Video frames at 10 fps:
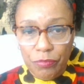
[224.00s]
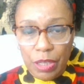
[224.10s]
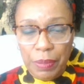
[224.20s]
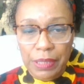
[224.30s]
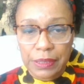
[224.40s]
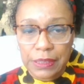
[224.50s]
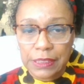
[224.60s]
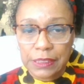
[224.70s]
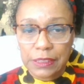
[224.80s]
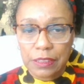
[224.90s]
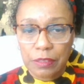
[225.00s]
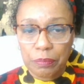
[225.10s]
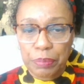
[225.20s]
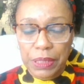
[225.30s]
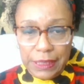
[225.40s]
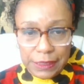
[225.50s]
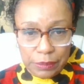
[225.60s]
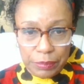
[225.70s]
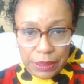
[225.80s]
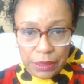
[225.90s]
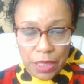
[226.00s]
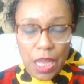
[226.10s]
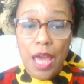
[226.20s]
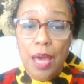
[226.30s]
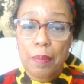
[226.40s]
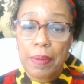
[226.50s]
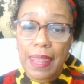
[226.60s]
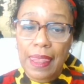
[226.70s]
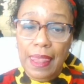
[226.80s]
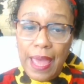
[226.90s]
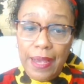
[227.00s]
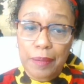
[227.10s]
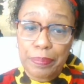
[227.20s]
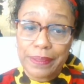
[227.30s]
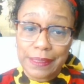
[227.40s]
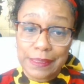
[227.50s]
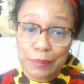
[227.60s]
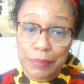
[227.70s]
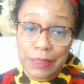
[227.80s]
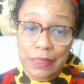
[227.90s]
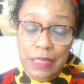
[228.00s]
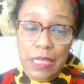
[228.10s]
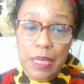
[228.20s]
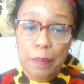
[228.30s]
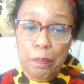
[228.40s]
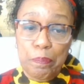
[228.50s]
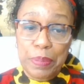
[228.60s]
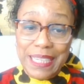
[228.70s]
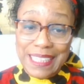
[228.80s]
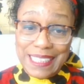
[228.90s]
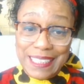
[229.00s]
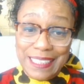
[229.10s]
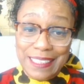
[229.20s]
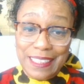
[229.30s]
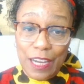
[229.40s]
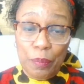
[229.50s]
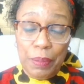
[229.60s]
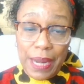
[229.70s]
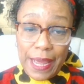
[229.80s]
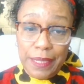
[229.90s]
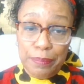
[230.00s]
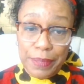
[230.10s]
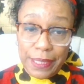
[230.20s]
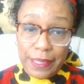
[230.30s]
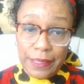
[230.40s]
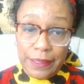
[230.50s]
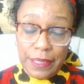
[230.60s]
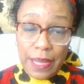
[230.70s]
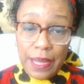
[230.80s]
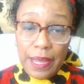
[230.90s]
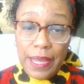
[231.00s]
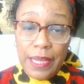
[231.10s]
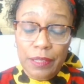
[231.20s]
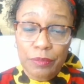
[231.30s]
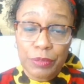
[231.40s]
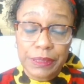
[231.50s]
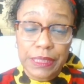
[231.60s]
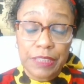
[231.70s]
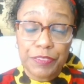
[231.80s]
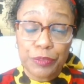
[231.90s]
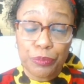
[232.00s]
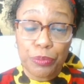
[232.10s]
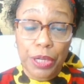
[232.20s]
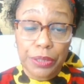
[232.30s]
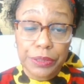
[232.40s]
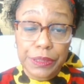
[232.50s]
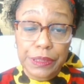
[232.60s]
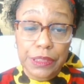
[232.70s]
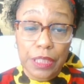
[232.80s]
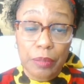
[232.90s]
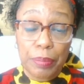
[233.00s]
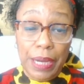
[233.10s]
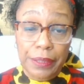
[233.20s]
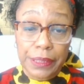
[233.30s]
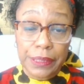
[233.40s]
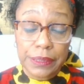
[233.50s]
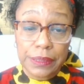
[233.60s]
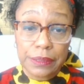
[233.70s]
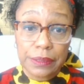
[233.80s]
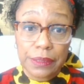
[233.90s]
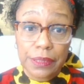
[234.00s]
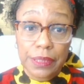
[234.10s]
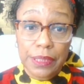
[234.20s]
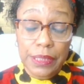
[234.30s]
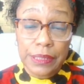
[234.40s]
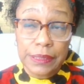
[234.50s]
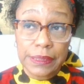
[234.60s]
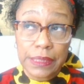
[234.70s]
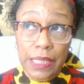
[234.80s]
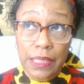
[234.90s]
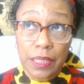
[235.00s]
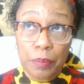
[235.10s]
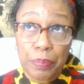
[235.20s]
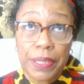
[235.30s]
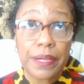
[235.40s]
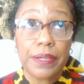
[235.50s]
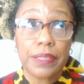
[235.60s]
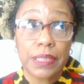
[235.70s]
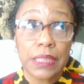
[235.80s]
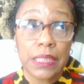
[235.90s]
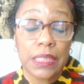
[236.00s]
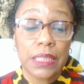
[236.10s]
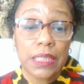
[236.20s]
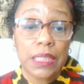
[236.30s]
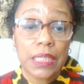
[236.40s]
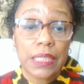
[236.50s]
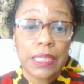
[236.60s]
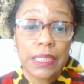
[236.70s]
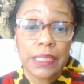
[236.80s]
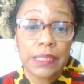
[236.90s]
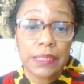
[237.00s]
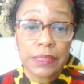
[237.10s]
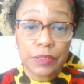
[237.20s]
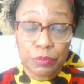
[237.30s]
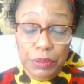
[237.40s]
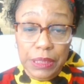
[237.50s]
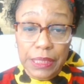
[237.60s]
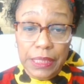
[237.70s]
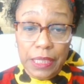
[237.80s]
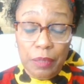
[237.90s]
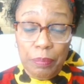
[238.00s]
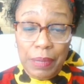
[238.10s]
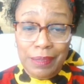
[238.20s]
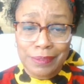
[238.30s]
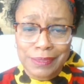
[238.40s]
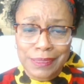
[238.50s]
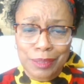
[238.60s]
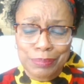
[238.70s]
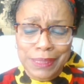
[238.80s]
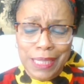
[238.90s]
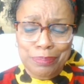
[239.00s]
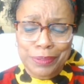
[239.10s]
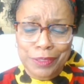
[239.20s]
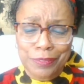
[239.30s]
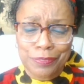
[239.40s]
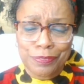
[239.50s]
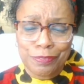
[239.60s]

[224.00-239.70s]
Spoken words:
about these policemen, Black policemen, beating a Black man. And what's even worse about it is that apparently it is really about some type of